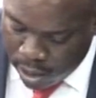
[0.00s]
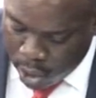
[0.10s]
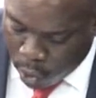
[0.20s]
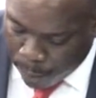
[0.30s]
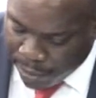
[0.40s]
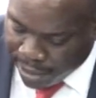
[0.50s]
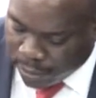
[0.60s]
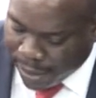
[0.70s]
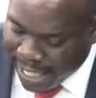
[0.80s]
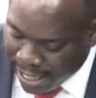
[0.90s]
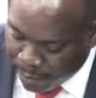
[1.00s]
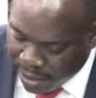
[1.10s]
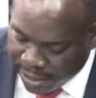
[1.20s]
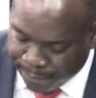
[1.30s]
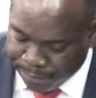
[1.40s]
compared to $8
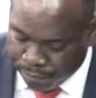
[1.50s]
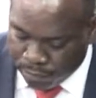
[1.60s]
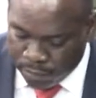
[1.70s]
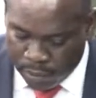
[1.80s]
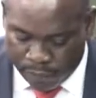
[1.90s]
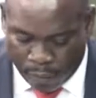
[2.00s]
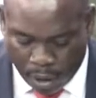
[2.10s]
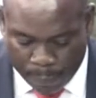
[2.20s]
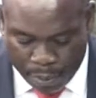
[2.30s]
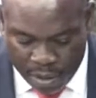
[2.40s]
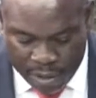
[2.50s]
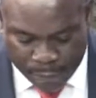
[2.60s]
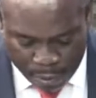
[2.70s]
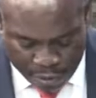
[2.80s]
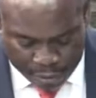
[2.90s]
million for the previous
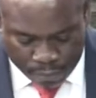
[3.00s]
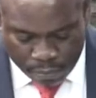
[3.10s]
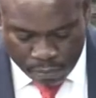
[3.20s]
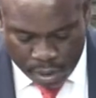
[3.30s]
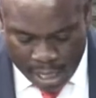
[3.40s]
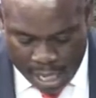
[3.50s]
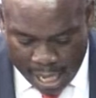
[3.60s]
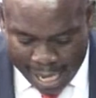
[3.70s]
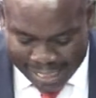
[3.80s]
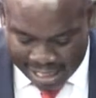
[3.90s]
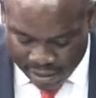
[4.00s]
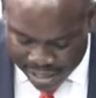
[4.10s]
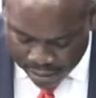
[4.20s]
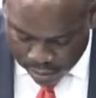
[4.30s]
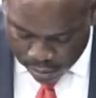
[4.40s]
period, an
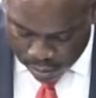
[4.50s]
increase